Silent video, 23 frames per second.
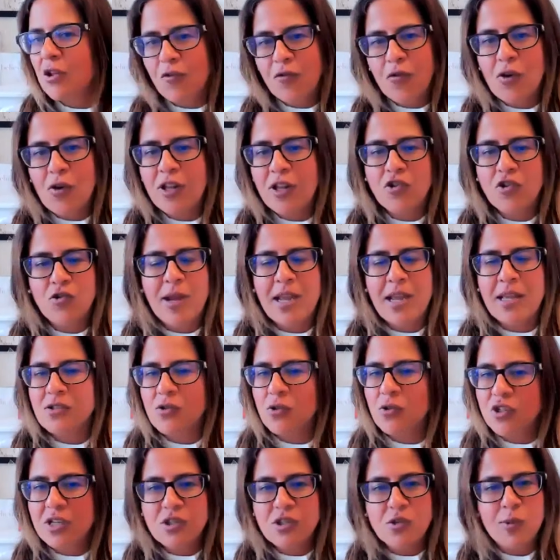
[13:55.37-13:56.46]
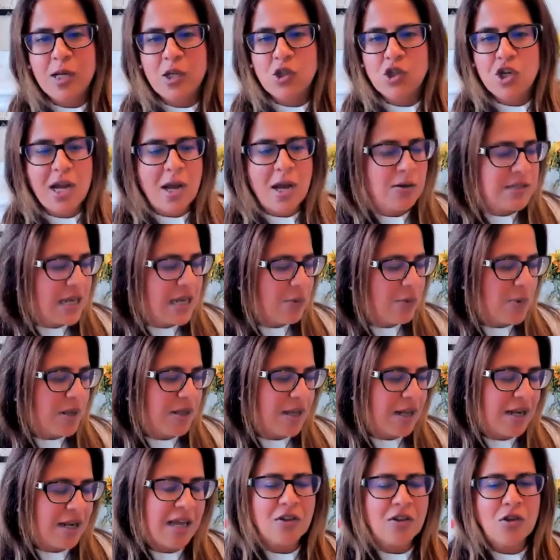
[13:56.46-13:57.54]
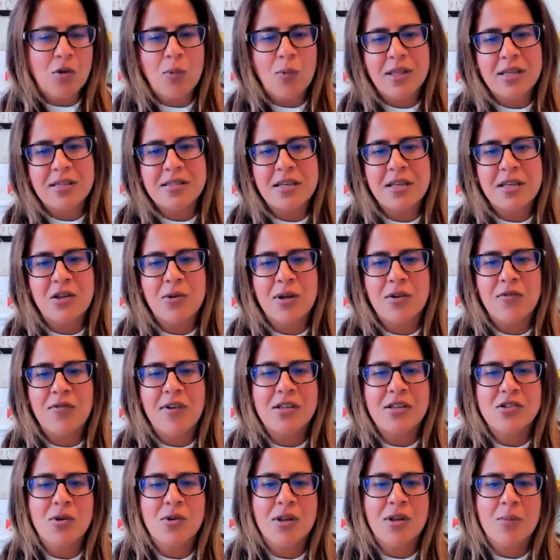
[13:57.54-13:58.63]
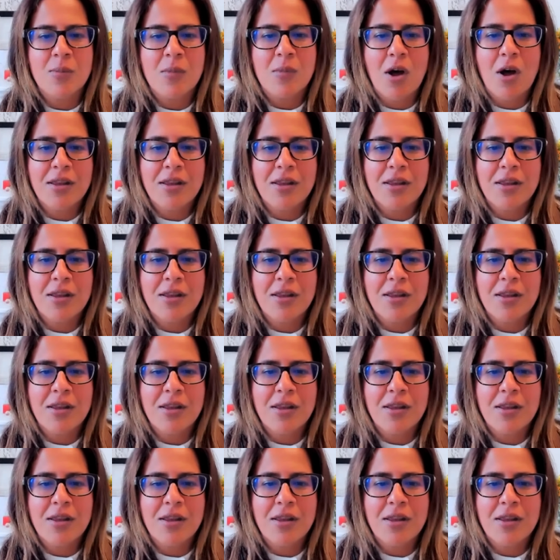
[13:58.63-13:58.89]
They're fully trained, so just reach out and we'll connect you with a senior advisor on,